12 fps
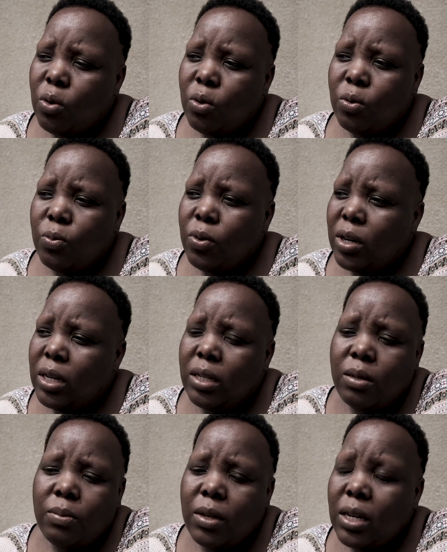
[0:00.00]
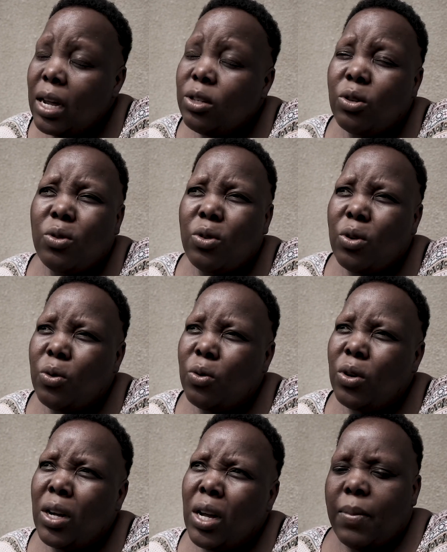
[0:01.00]
or policemen, I don't
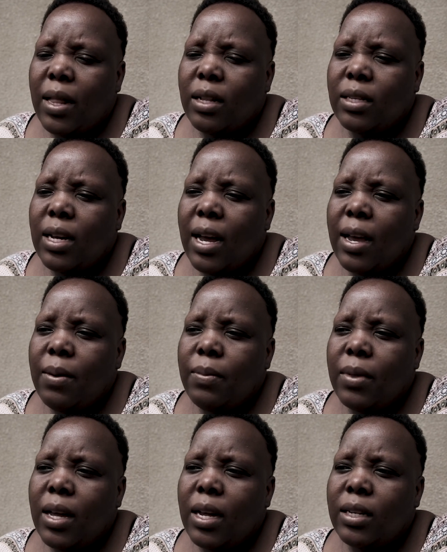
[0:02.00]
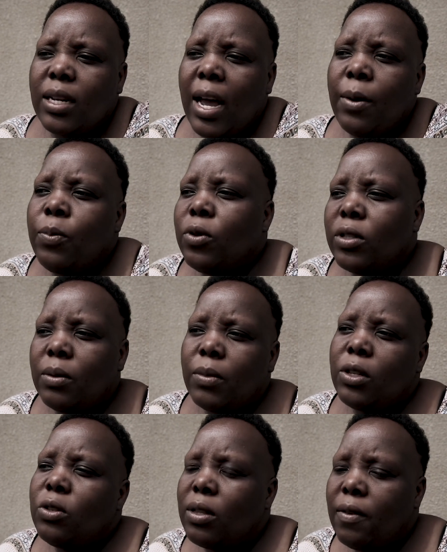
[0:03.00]
know. And by the time that I pulled
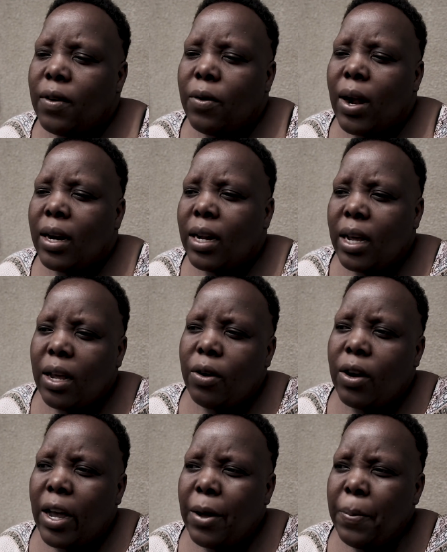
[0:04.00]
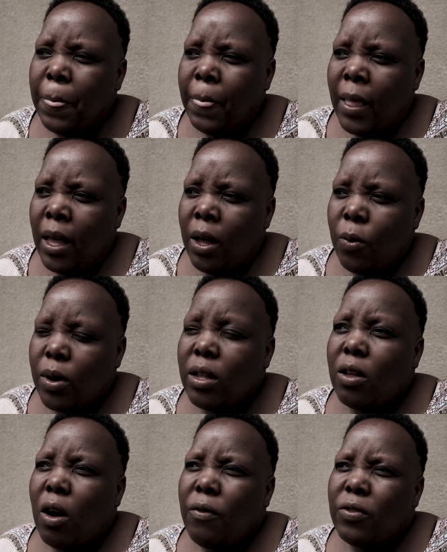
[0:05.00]
him into the veranda area,
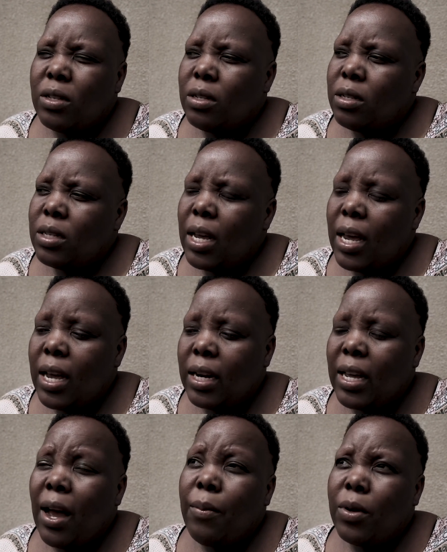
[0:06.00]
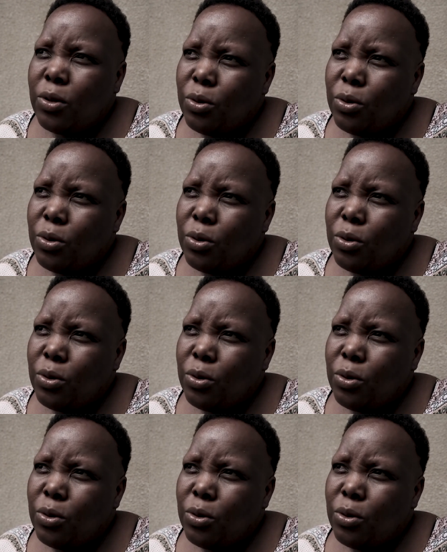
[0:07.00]
one of the officers had come